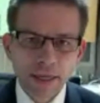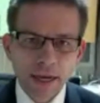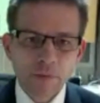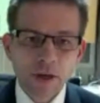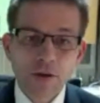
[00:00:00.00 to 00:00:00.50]

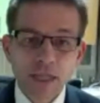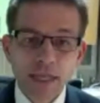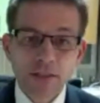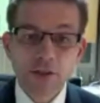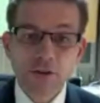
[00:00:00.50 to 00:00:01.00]
And we use
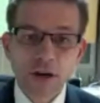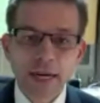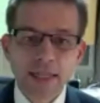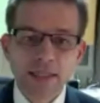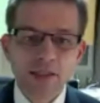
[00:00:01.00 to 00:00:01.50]
that to try and
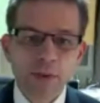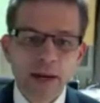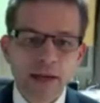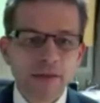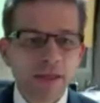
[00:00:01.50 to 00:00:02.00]

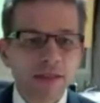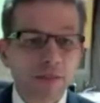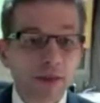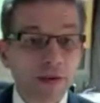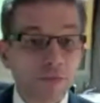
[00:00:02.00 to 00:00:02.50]
anticipate, is
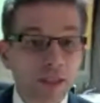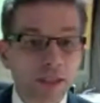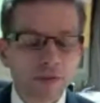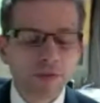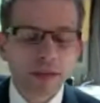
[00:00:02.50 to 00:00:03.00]
someone at risk
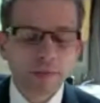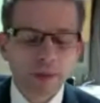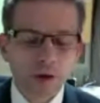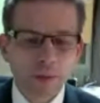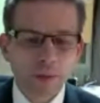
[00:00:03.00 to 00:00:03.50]
of developing
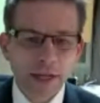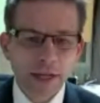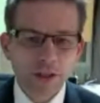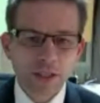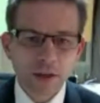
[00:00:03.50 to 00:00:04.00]

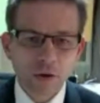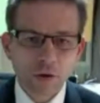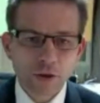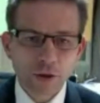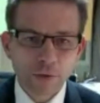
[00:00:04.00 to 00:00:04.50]
complications in the long
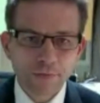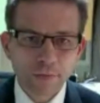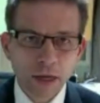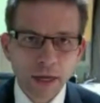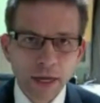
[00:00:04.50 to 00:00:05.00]
term.
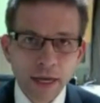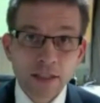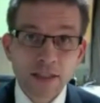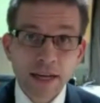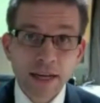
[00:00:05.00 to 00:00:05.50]
The
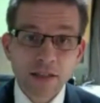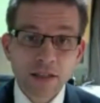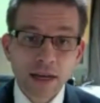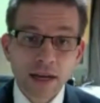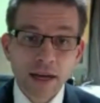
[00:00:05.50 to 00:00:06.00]

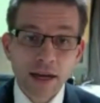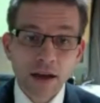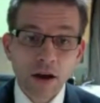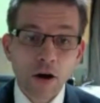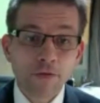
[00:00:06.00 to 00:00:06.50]
studies
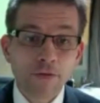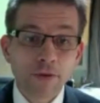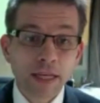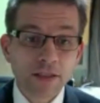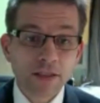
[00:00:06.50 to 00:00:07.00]
of
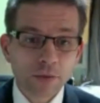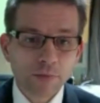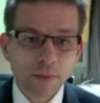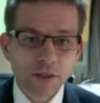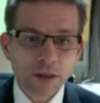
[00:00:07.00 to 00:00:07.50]
insulin
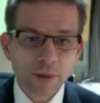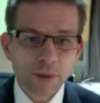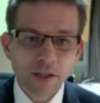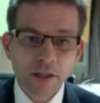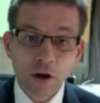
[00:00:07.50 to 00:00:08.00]
pumps
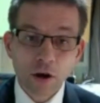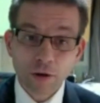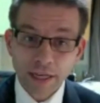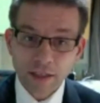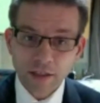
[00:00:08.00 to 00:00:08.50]
compared to the older
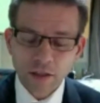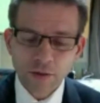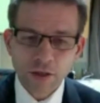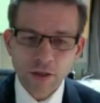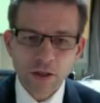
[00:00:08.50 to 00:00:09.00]
insulins we
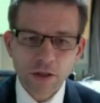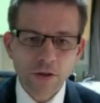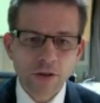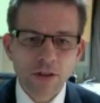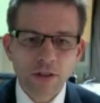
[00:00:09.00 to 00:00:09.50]
used to
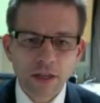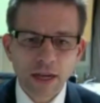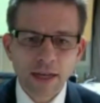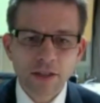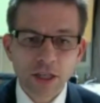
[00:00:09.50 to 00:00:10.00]
use
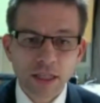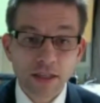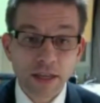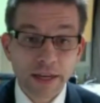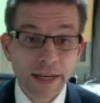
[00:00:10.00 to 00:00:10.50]
suggest
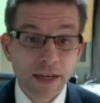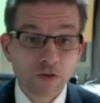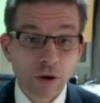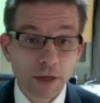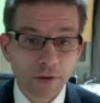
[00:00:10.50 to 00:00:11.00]
that you can get a
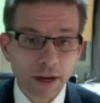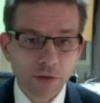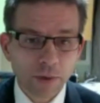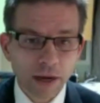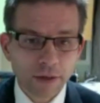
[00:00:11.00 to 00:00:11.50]
drop in your
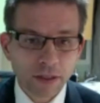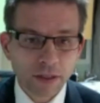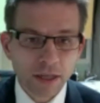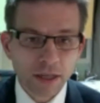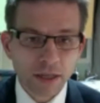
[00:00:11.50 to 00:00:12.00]

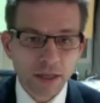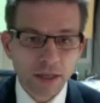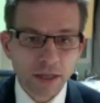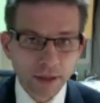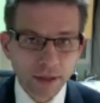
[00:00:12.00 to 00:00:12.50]
HbA1c.
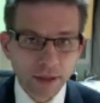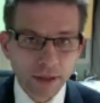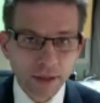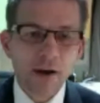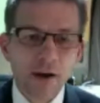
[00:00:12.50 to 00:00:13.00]
Depending on
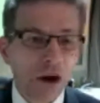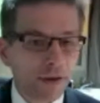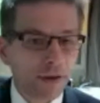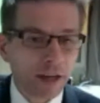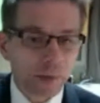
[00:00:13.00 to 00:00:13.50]
how high
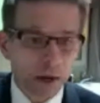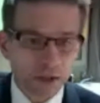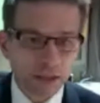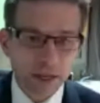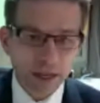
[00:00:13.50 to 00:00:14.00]
your
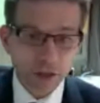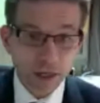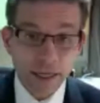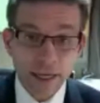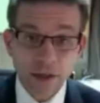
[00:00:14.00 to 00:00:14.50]
HbA1c is, you
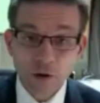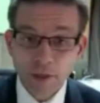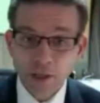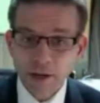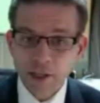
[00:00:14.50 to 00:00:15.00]
can get a drop
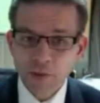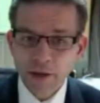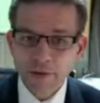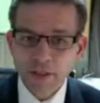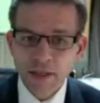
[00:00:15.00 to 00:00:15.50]
in your
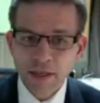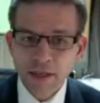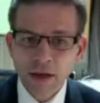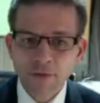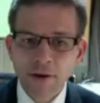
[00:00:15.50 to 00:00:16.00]
HbA1c
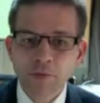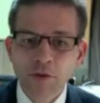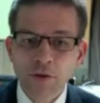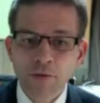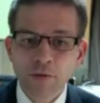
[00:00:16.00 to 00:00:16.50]
of up
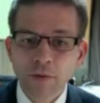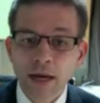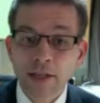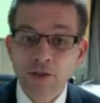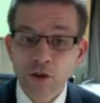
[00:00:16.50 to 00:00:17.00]
to
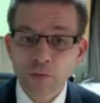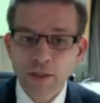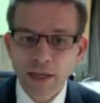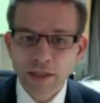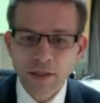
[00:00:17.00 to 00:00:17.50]

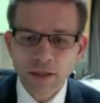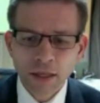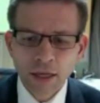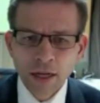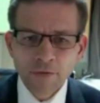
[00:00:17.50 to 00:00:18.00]
2%.
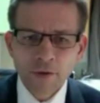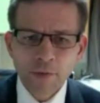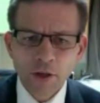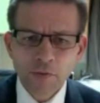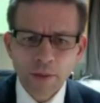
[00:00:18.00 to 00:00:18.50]
For
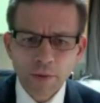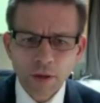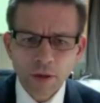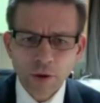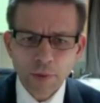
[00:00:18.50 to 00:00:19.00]
most people,
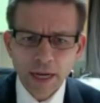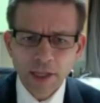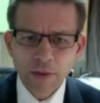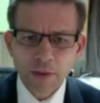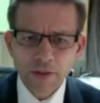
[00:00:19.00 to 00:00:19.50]
a drop in
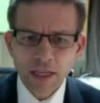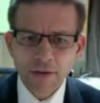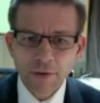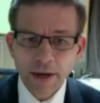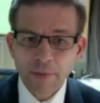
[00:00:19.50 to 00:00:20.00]
HbA1c of
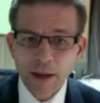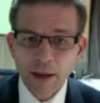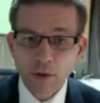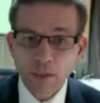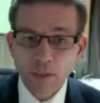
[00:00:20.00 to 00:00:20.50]
around about
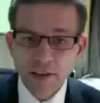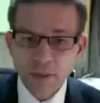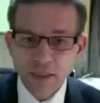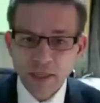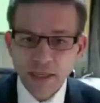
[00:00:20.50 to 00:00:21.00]

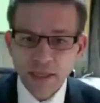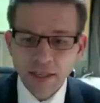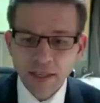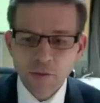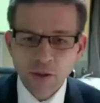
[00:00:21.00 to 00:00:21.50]
0.7%
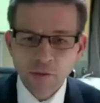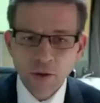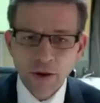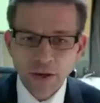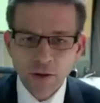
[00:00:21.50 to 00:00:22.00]
is possible
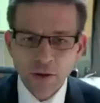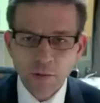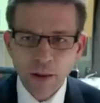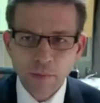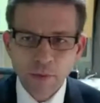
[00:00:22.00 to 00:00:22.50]
going onto a
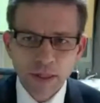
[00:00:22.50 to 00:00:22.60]
pump.